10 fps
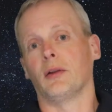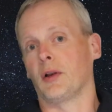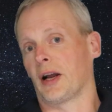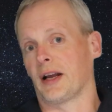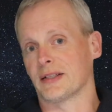
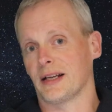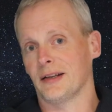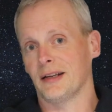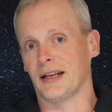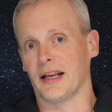Like I said
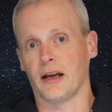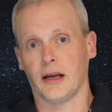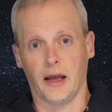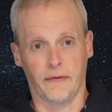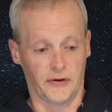
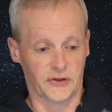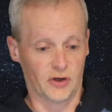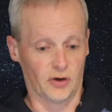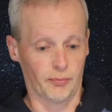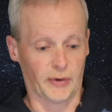earlier, if it's
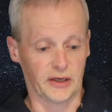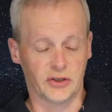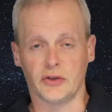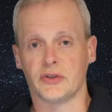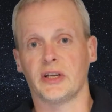got
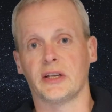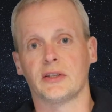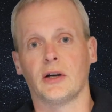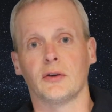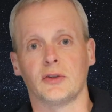magnitude 6
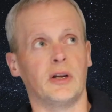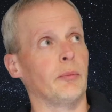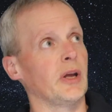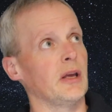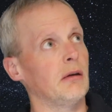stars on
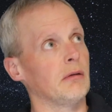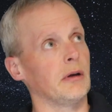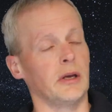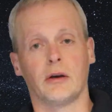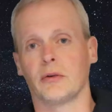it, but you know
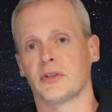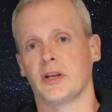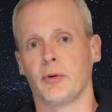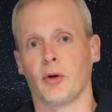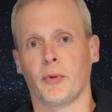you can't
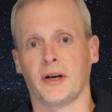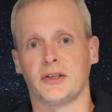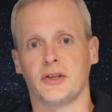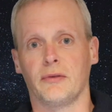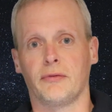see beyond
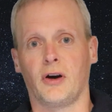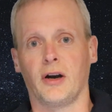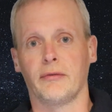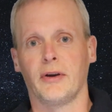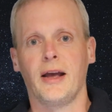magnitude
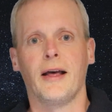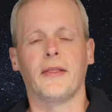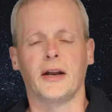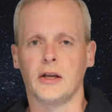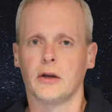5,
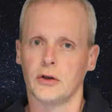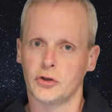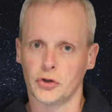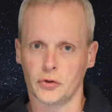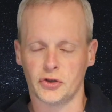then you can
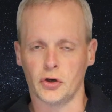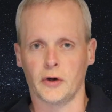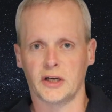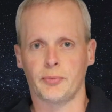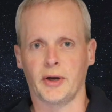adjust
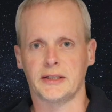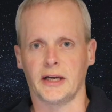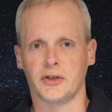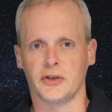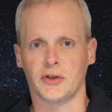your
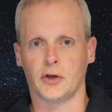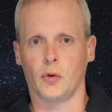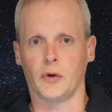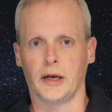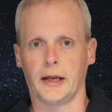expectations
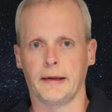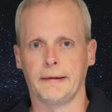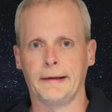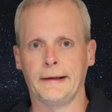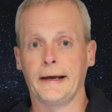accordingly.
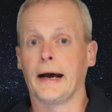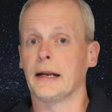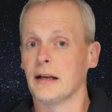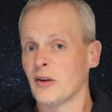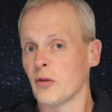And
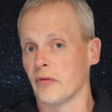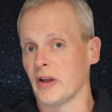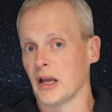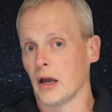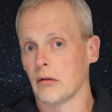in another
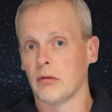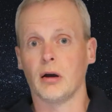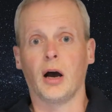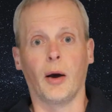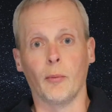video,
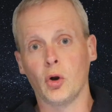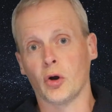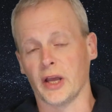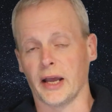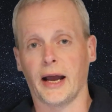I'm
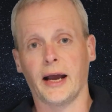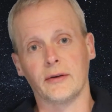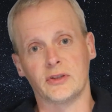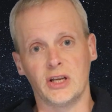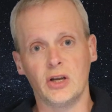looking at how
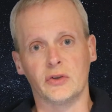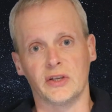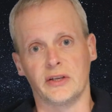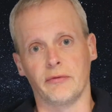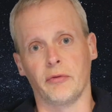to use
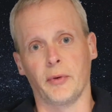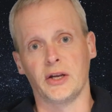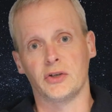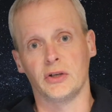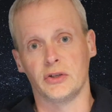this
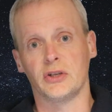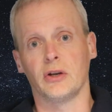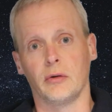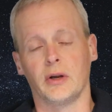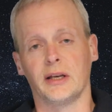information
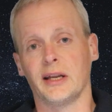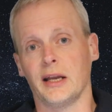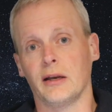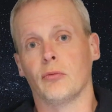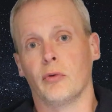to
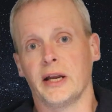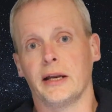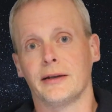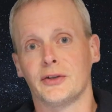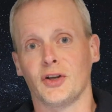indeed
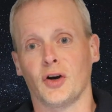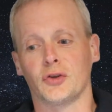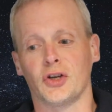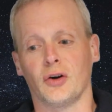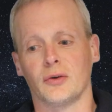read star
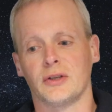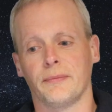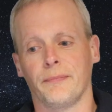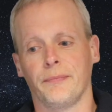charts.